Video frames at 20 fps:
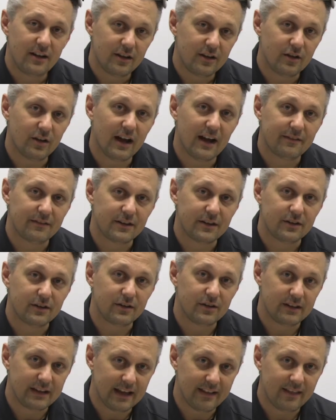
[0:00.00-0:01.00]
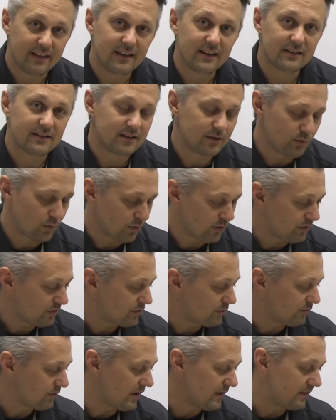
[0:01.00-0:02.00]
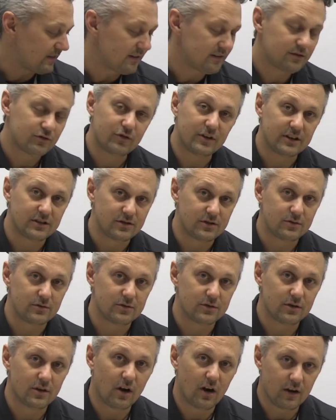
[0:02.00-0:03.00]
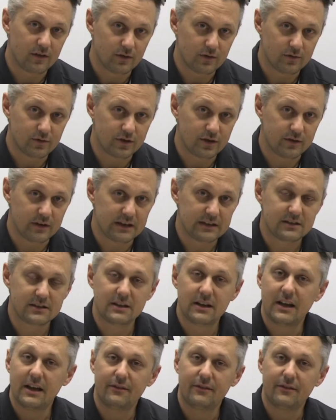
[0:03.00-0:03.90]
you'll have to get this in order to run this transducer on those units.